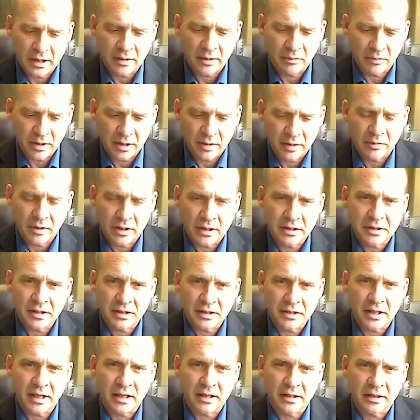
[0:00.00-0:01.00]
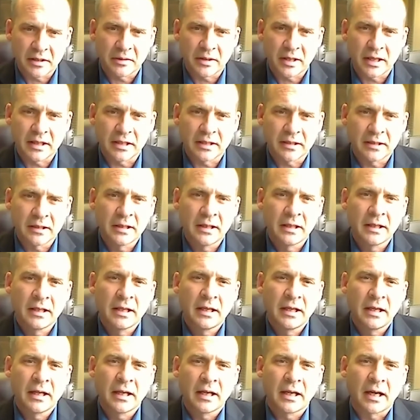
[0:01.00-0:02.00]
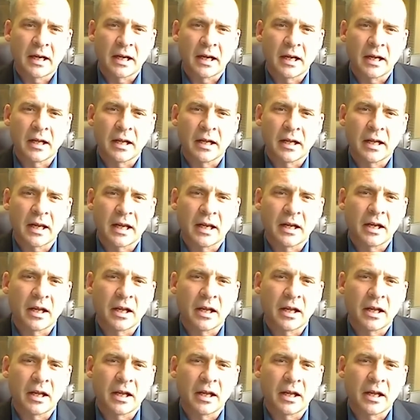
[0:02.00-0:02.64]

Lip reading: Yep, that's exactly right. And